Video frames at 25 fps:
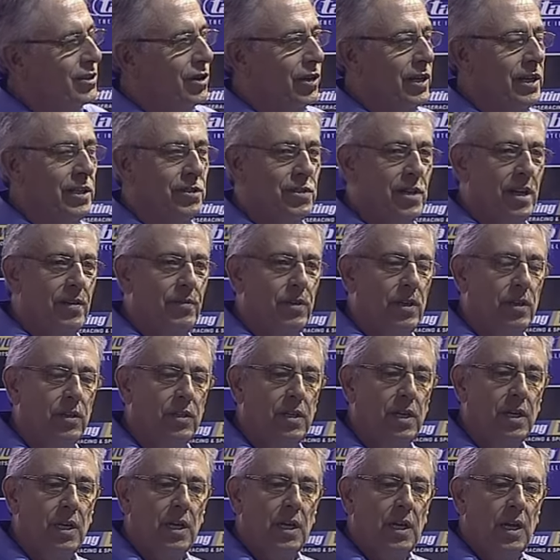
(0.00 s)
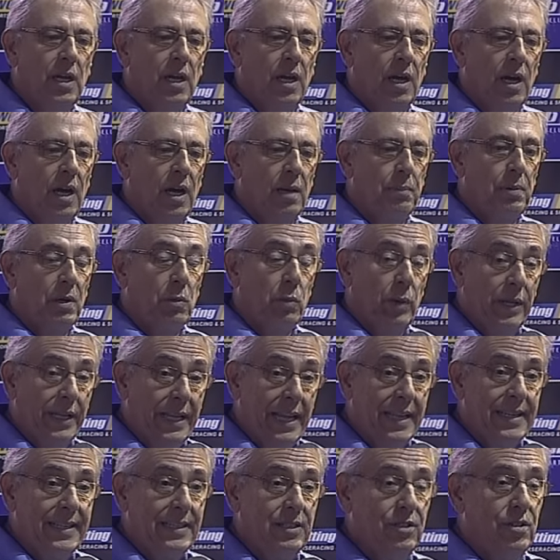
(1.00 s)
looking to have a look. But we
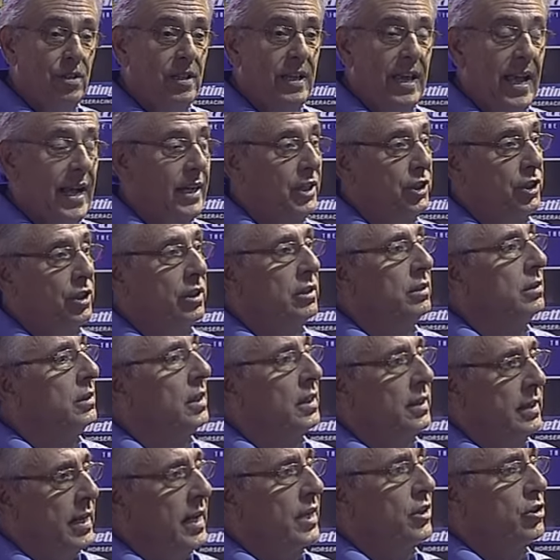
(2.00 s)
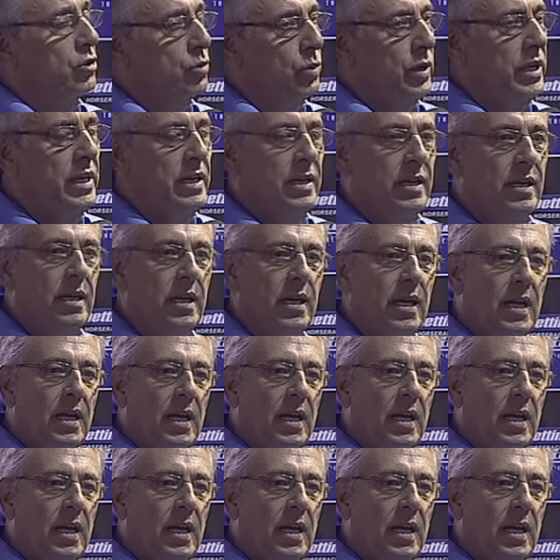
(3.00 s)
get into the action next week.